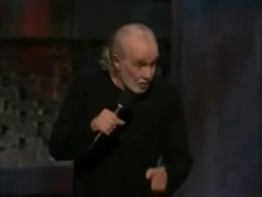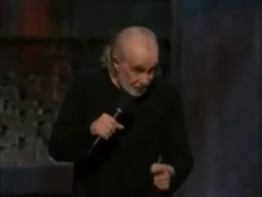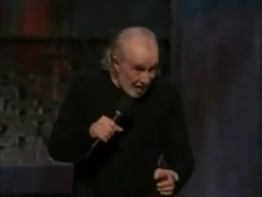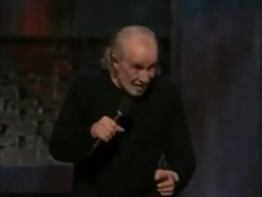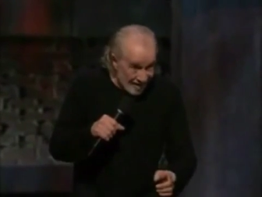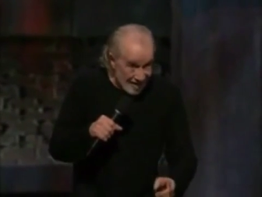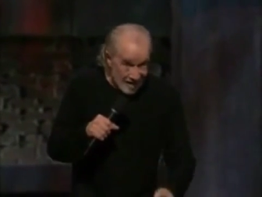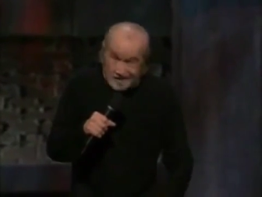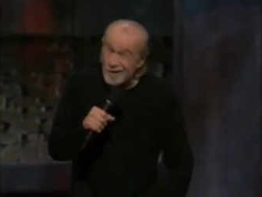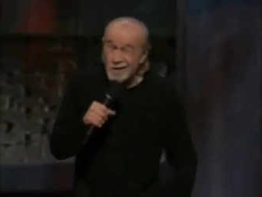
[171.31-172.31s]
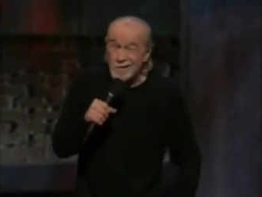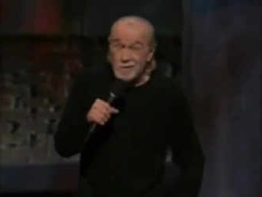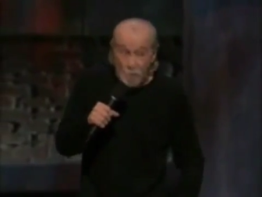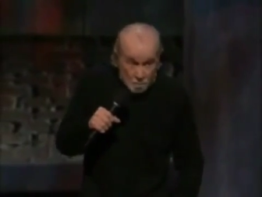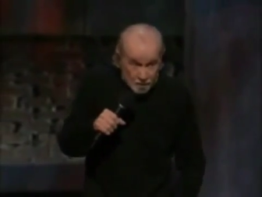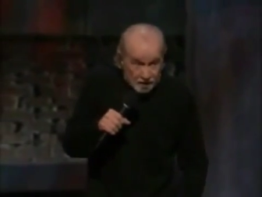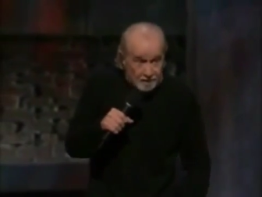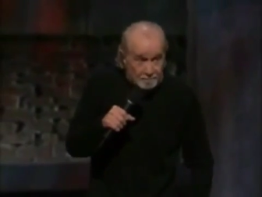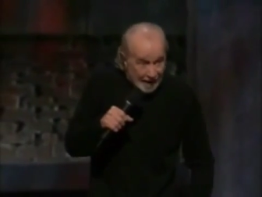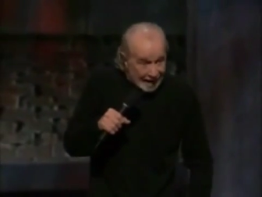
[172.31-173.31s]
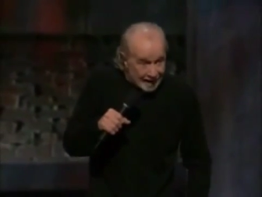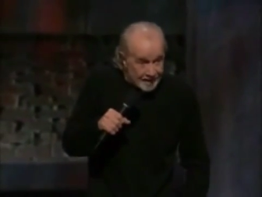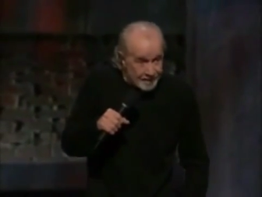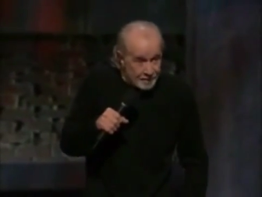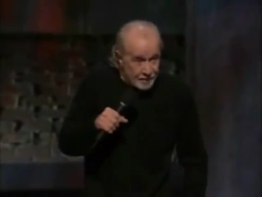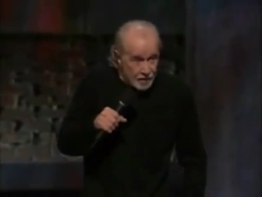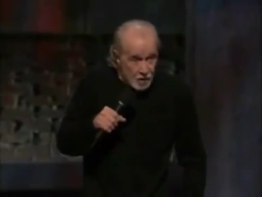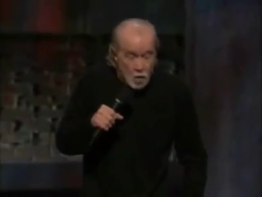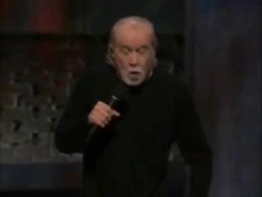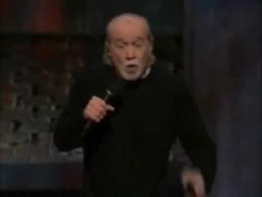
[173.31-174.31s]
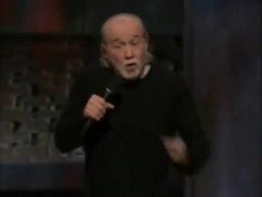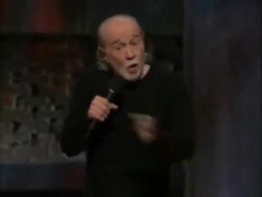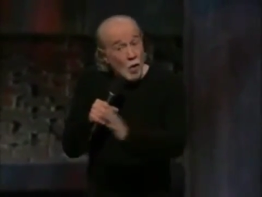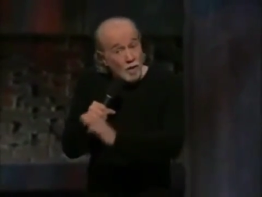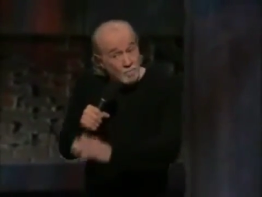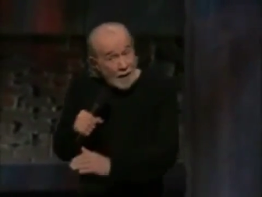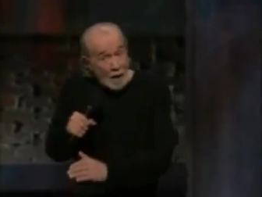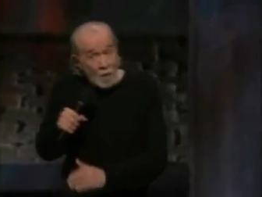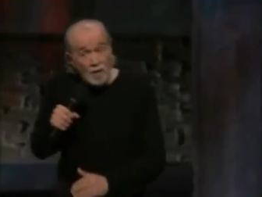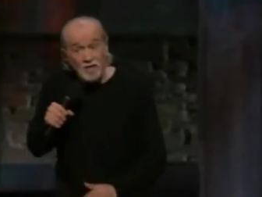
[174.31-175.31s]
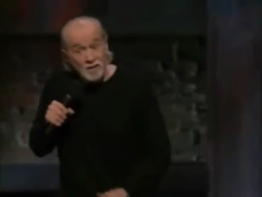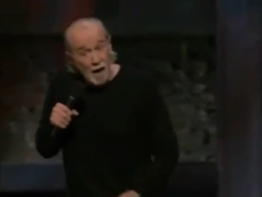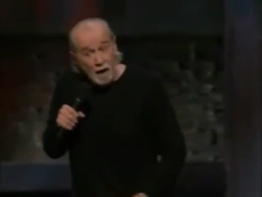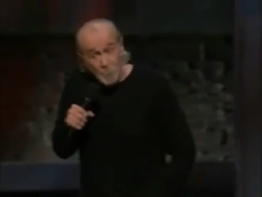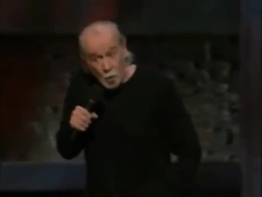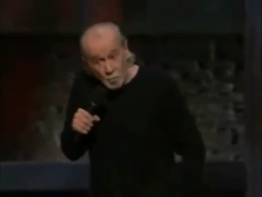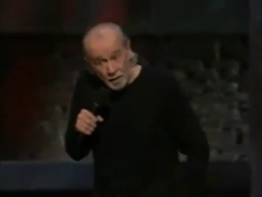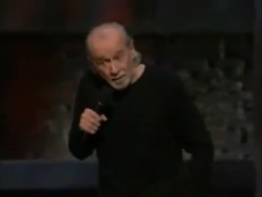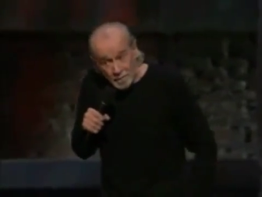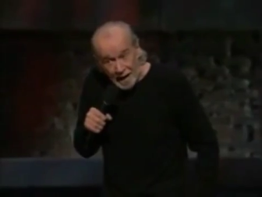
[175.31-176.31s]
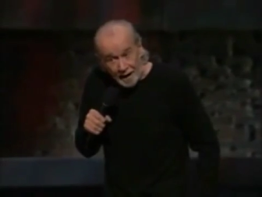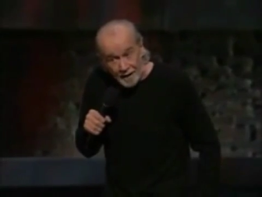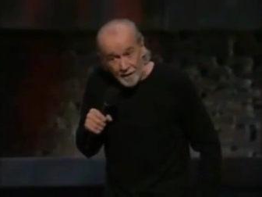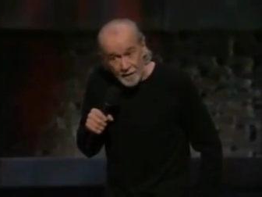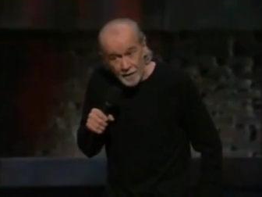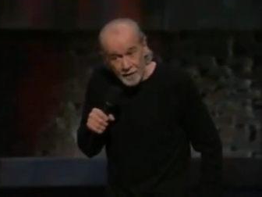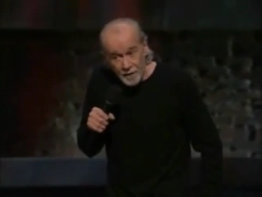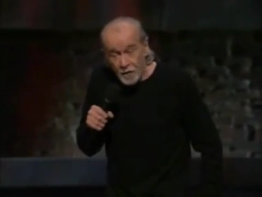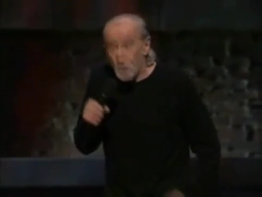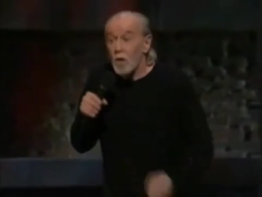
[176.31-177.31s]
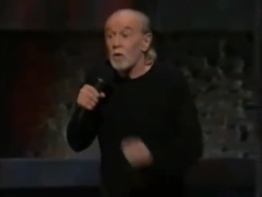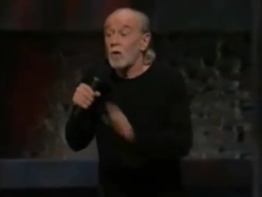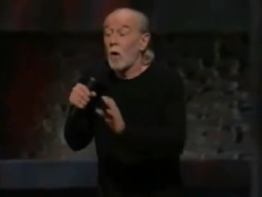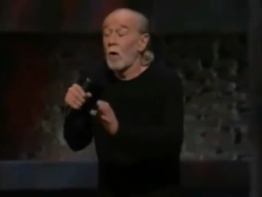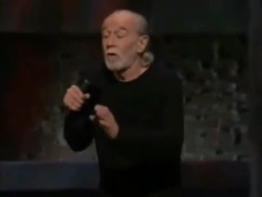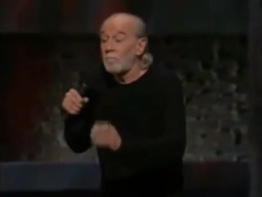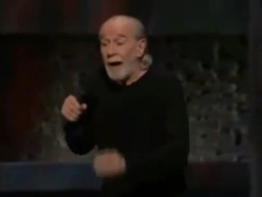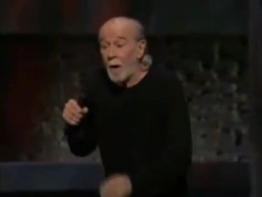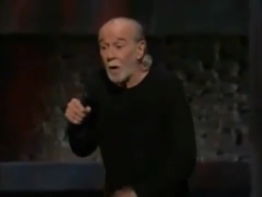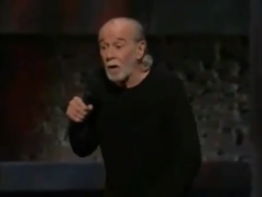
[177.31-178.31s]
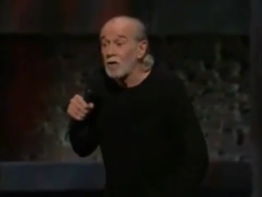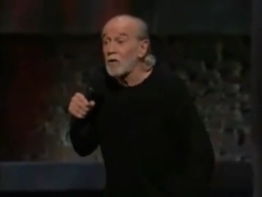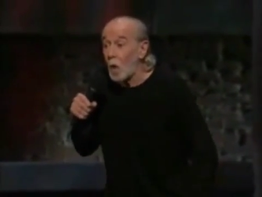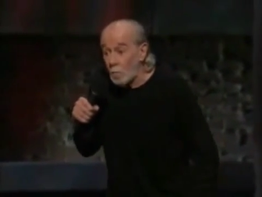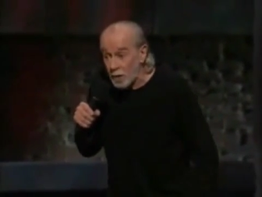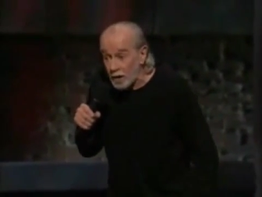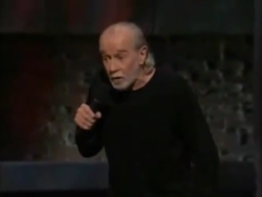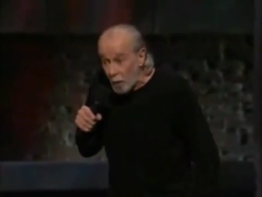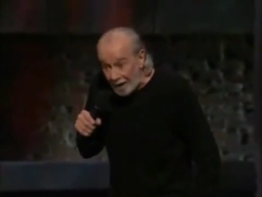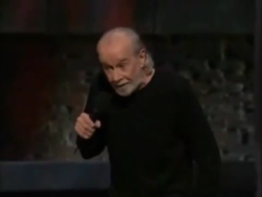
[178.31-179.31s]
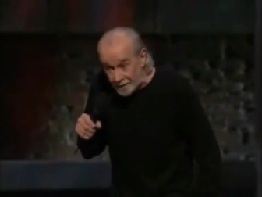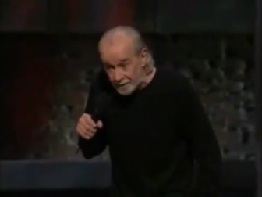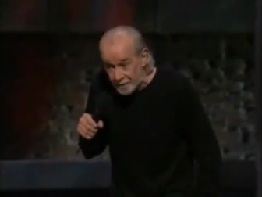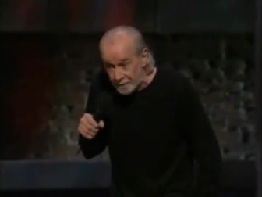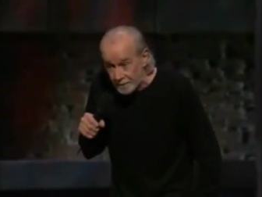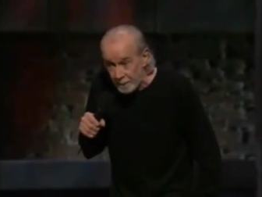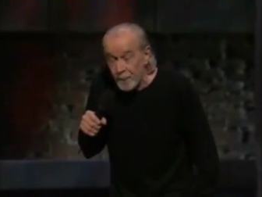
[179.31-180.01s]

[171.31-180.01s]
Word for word: Louis Farrakhan is openly black. Colin Powell is not openly black. Colin Powell is openly white.